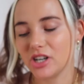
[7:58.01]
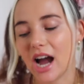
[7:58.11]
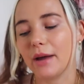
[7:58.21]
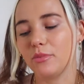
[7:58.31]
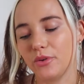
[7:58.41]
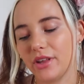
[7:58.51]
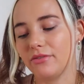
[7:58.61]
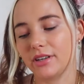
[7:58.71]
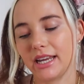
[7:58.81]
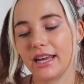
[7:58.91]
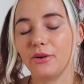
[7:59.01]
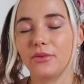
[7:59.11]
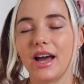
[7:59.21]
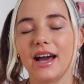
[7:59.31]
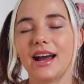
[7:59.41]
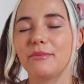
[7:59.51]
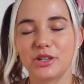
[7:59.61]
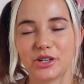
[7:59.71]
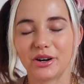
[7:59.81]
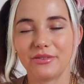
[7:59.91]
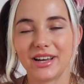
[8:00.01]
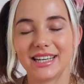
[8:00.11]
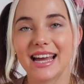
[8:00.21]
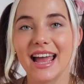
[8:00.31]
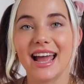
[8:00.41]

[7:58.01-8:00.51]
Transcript: Time will definitely heal that, I'm sure of it.